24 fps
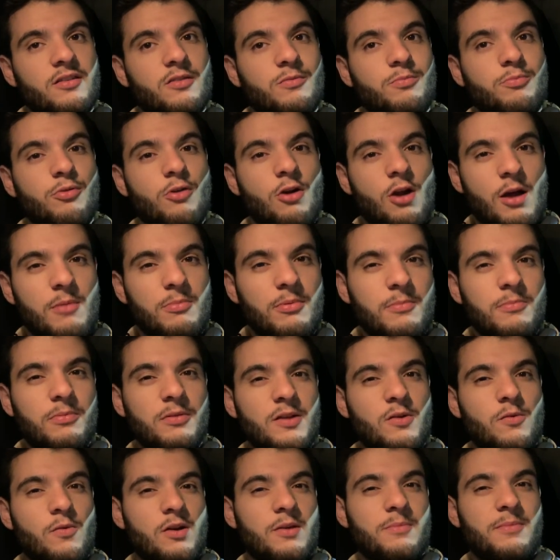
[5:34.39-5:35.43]
It's
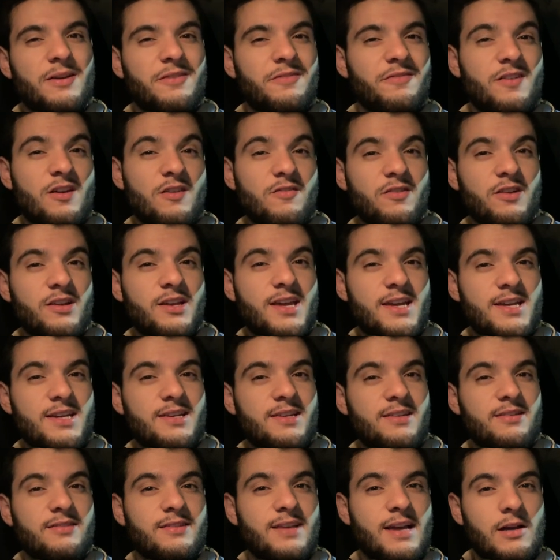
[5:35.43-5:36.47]
probably one of my favorite
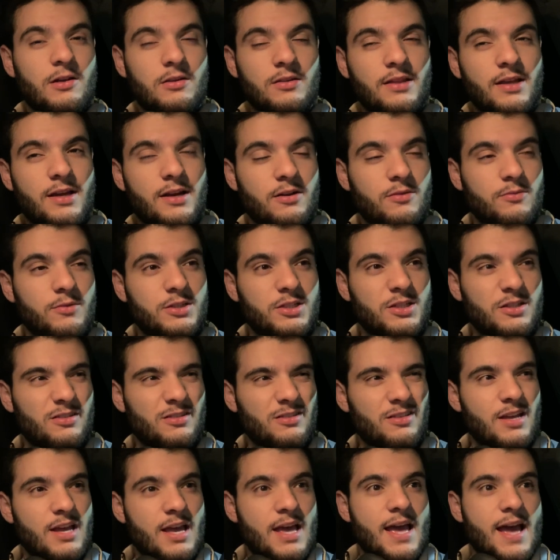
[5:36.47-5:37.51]
candies out there, which
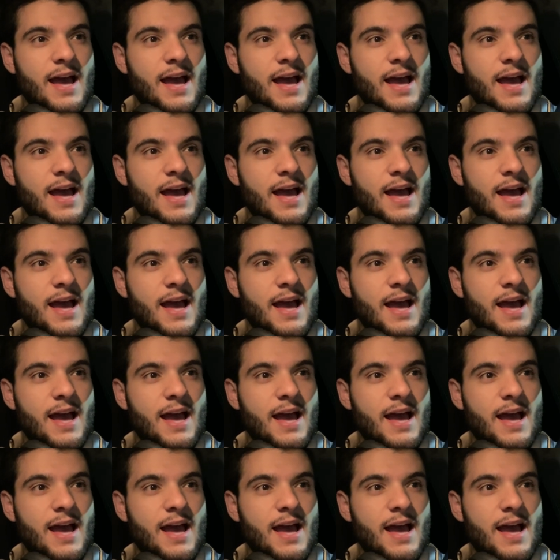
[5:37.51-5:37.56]
is,